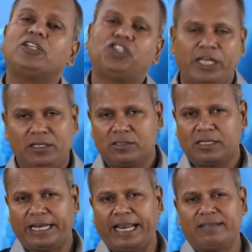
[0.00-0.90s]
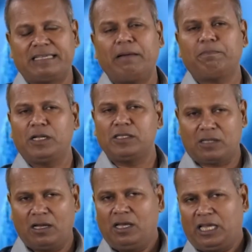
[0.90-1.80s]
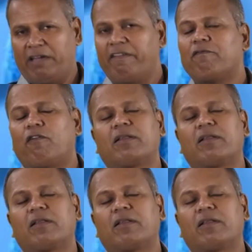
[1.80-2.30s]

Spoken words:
genes. Certain examples given for